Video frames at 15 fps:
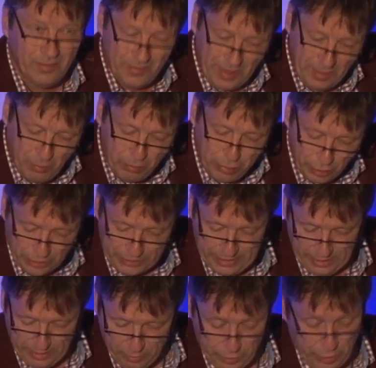
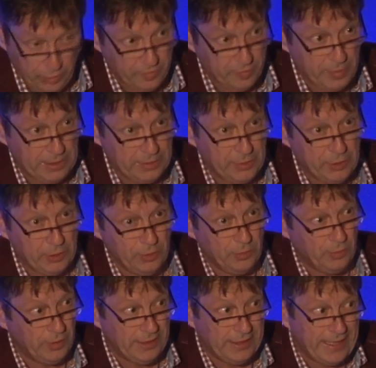important improvement to
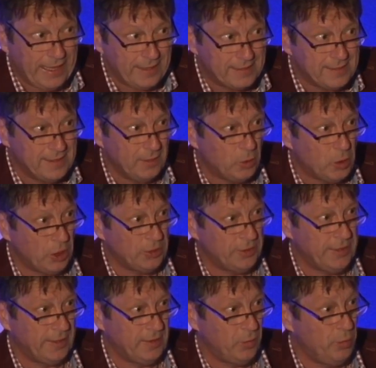get in
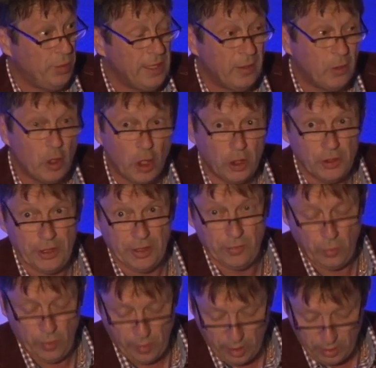contact, to be in
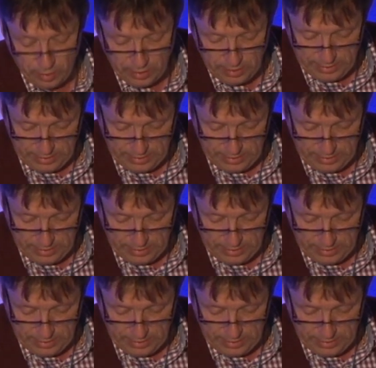contact with all